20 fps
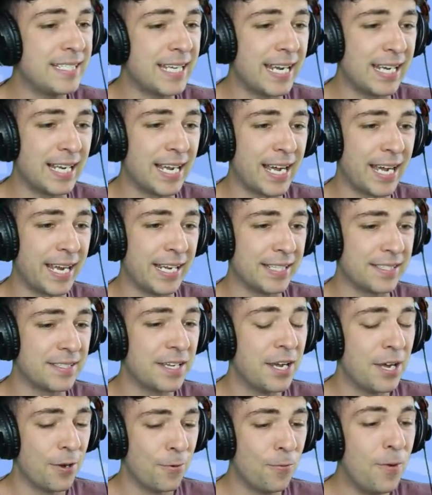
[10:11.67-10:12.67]
daylight.
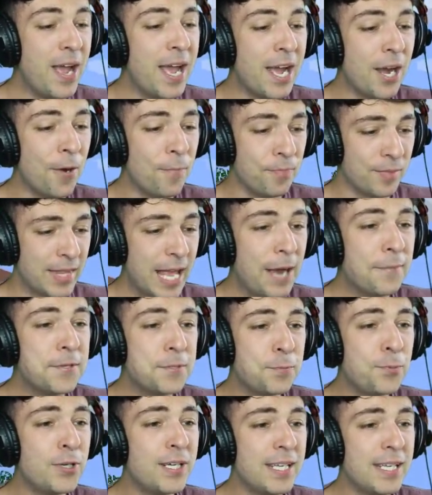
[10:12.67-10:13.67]
Well, that
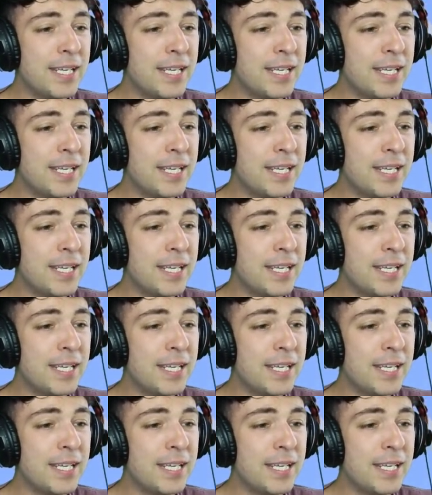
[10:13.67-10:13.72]
was pretty